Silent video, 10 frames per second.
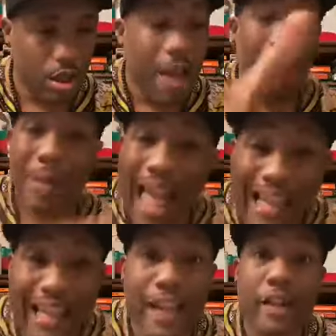black
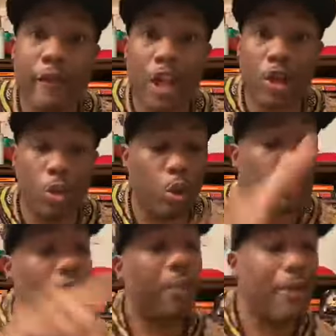individuals
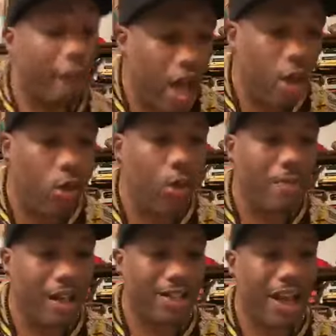from the federal
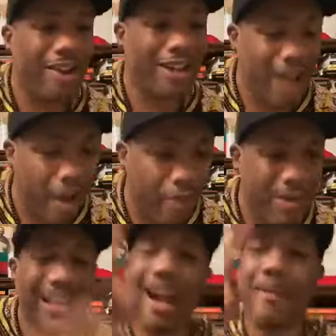military
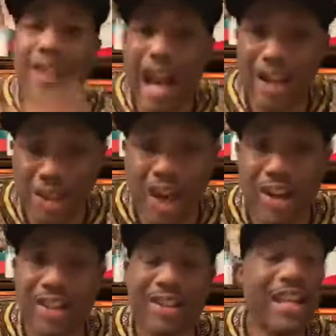government of
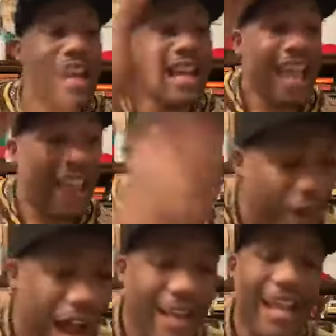Nigeria and
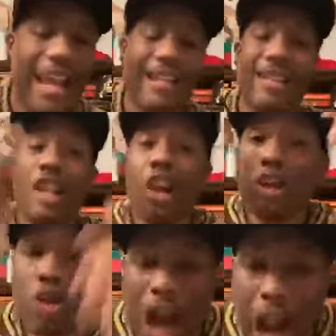financing
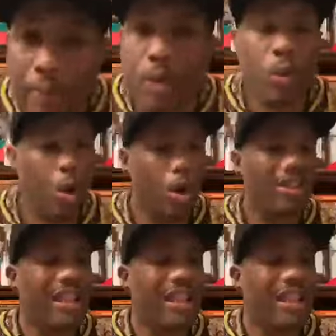tribal wars